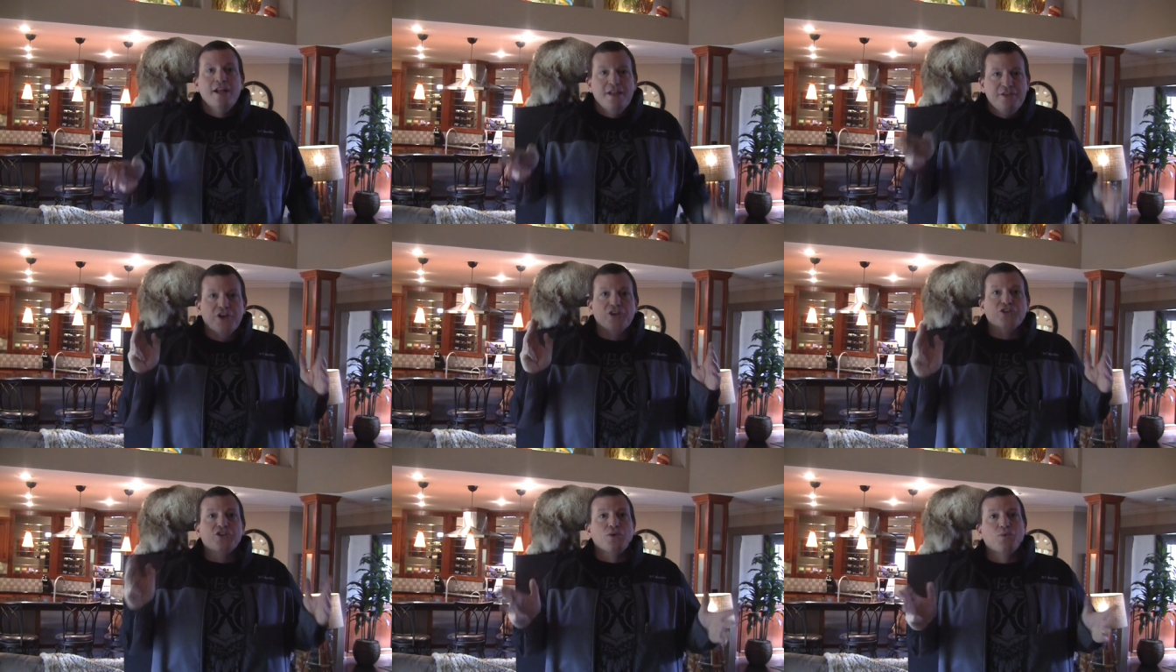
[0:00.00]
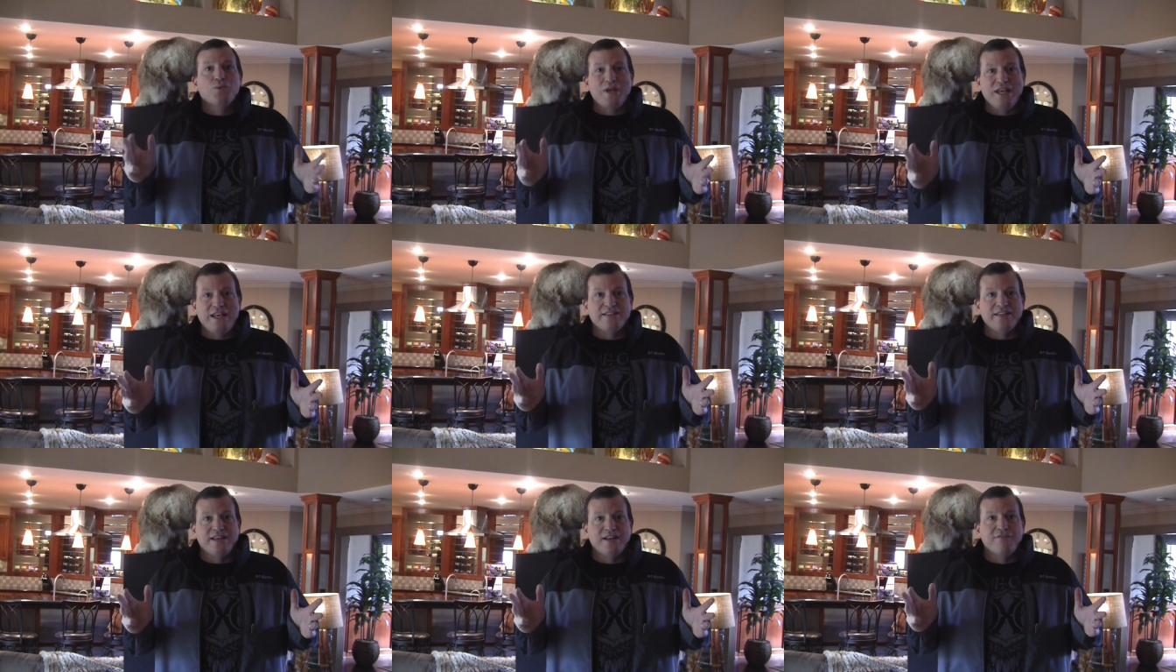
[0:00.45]
There's a
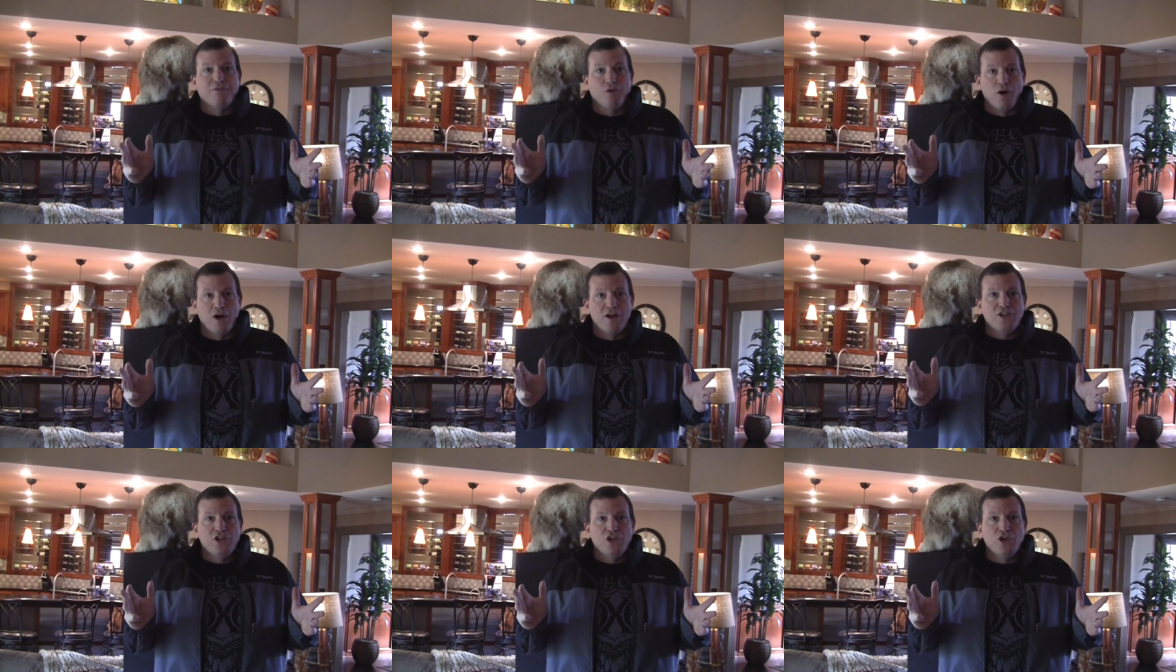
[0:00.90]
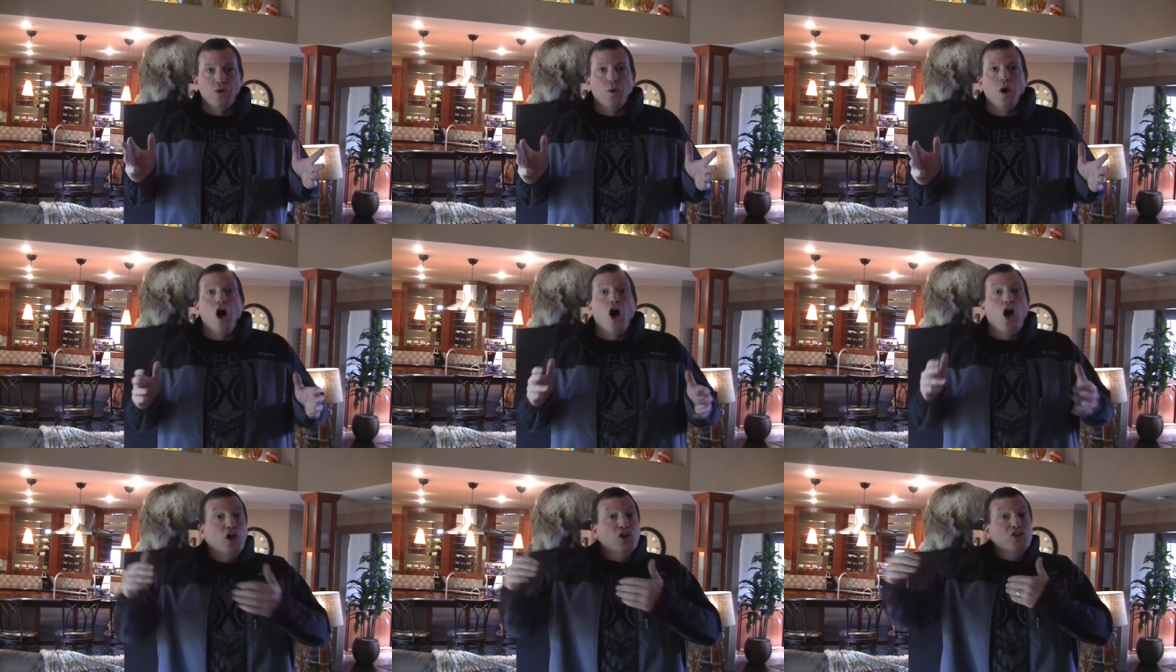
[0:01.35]
reason for it too.
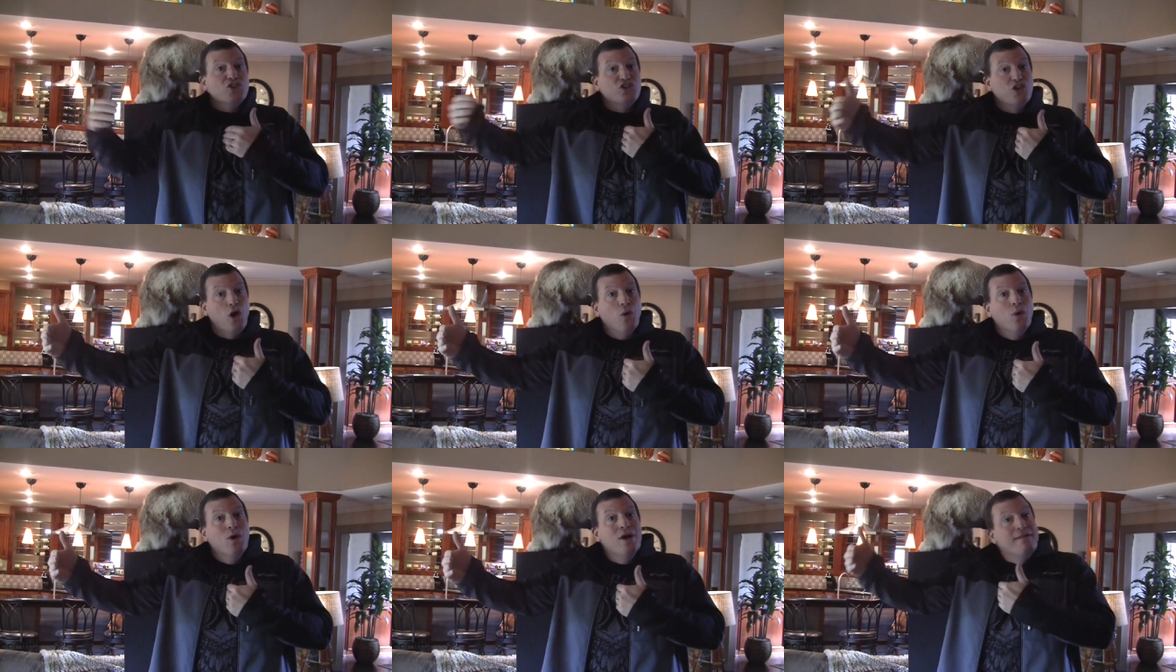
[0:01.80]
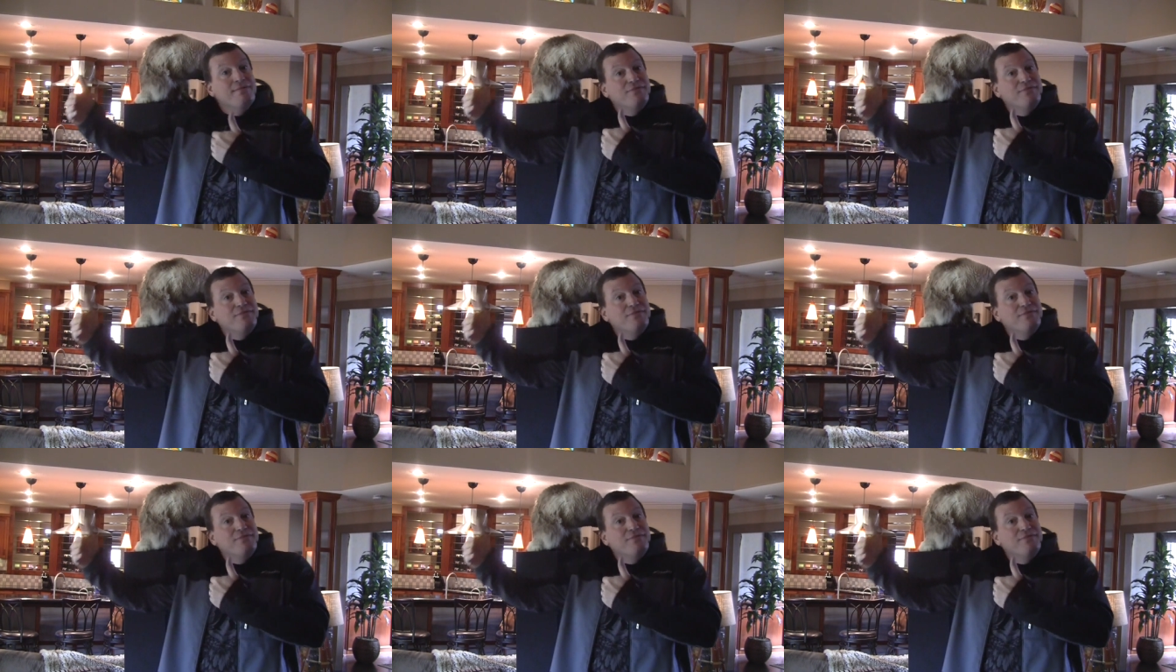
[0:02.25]
Also,